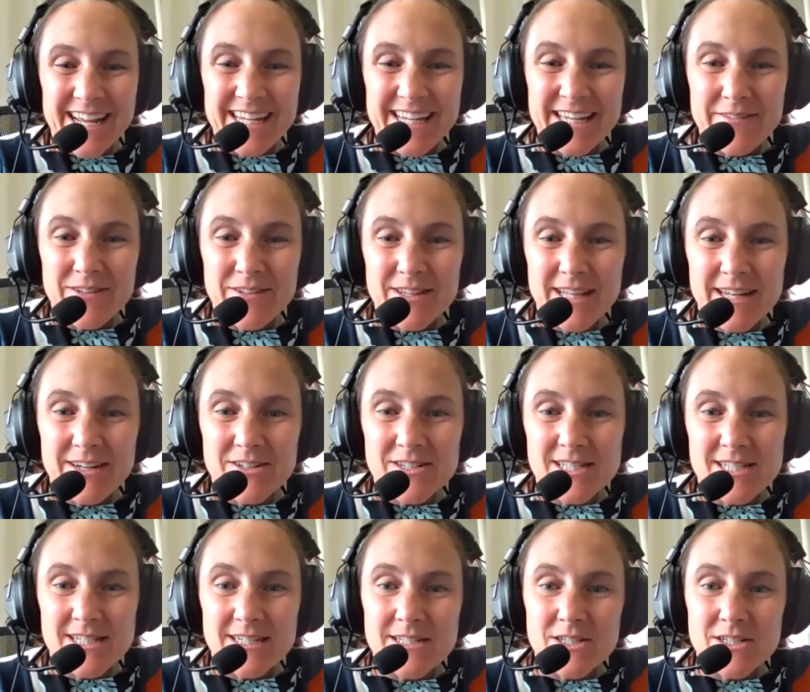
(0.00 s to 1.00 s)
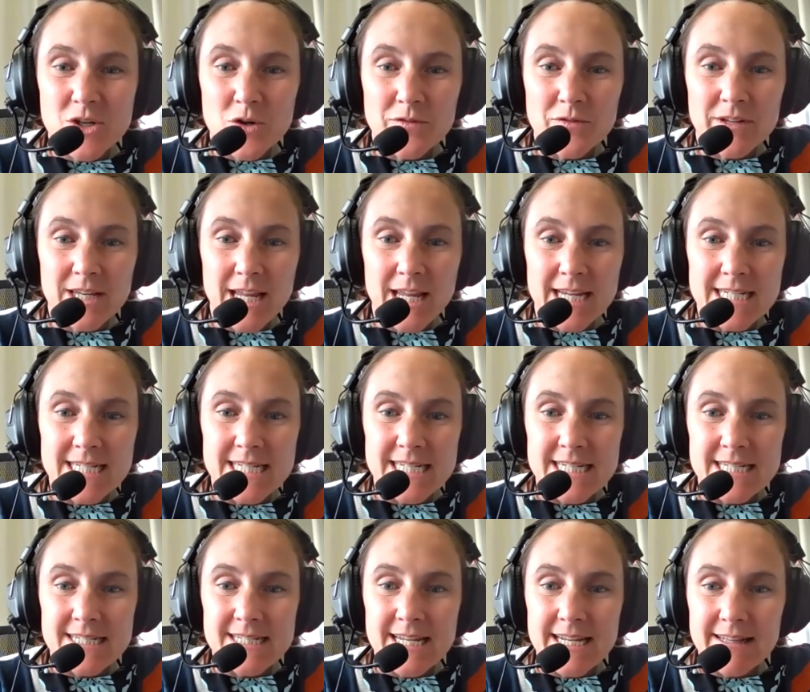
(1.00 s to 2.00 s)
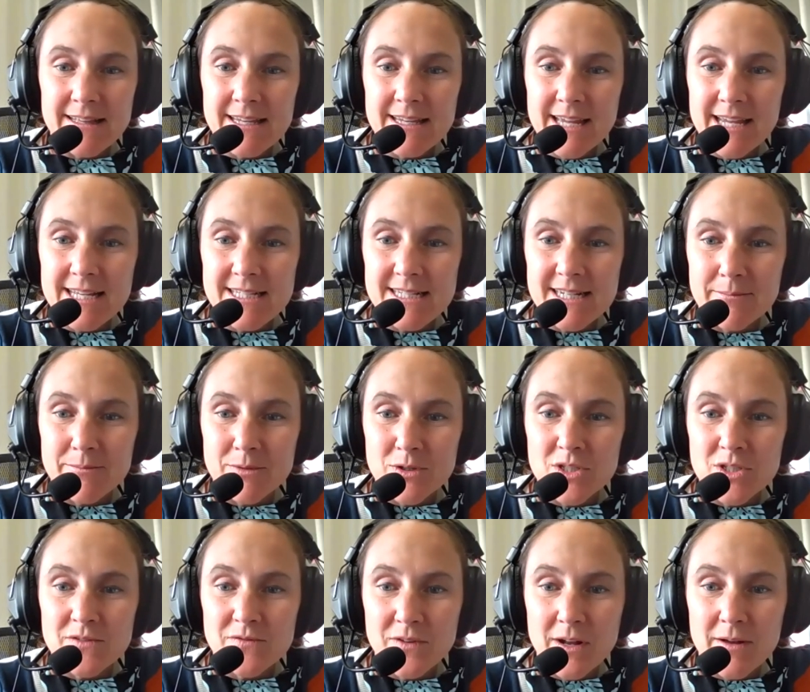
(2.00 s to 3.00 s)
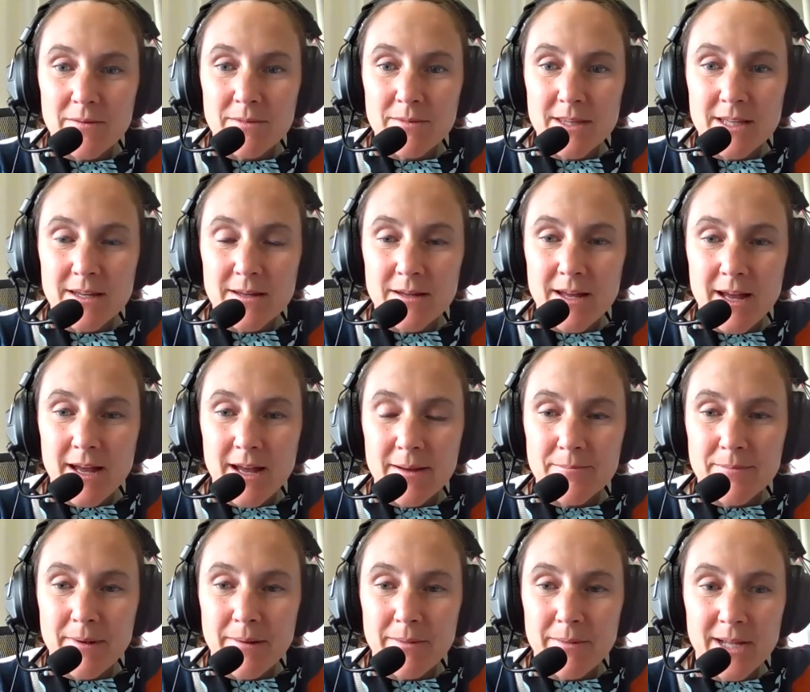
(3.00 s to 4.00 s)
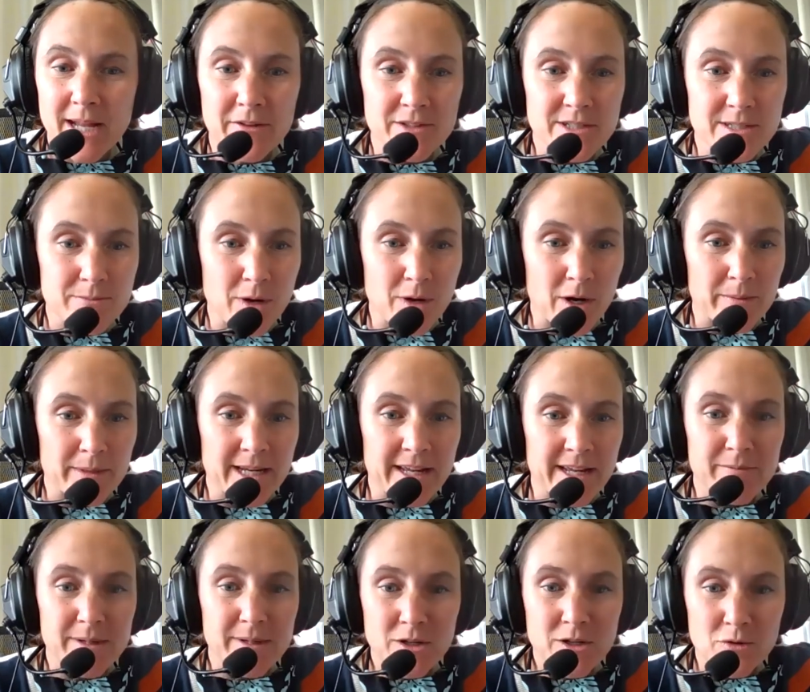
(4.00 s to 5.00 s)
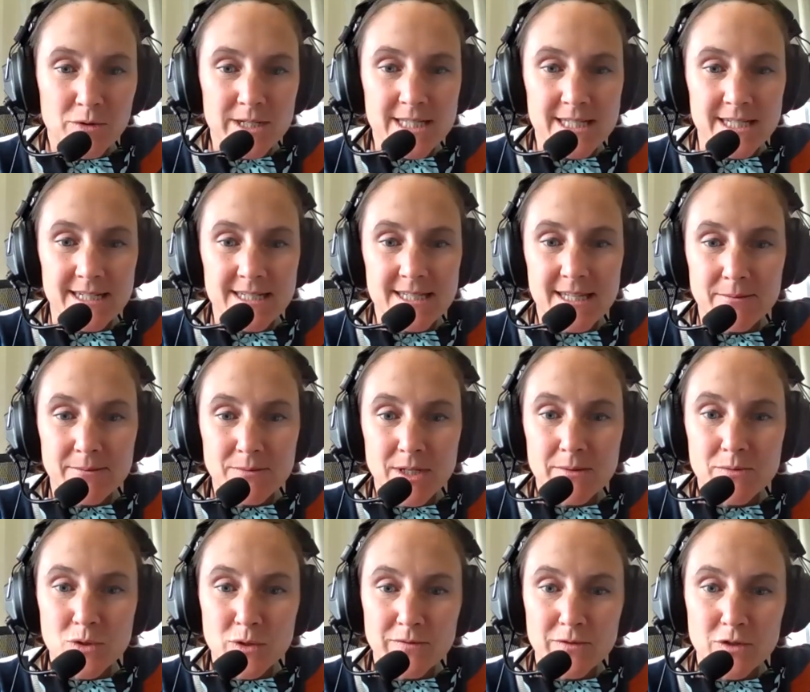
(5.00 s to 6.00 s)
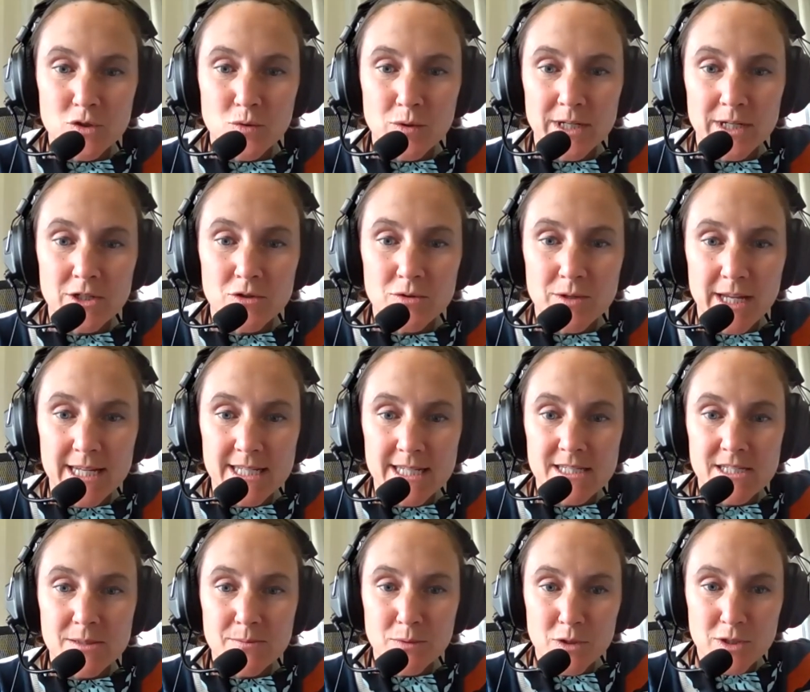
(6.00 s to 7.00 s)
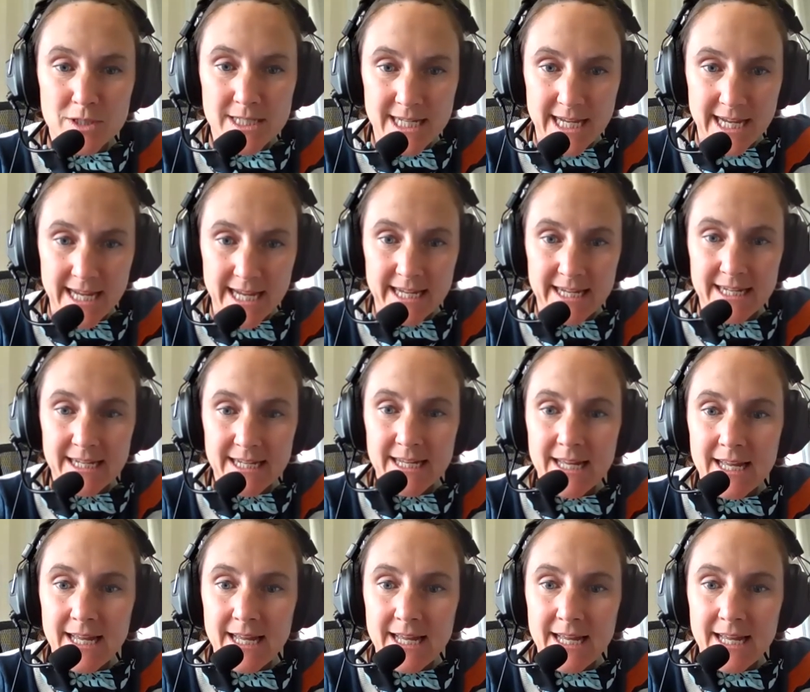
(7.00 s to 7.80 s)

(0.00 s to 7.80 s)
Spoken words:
Given that our city's COVID-19 daily case numbers from the Public Health Department have been increasing, sometimes over 20 new cases per day,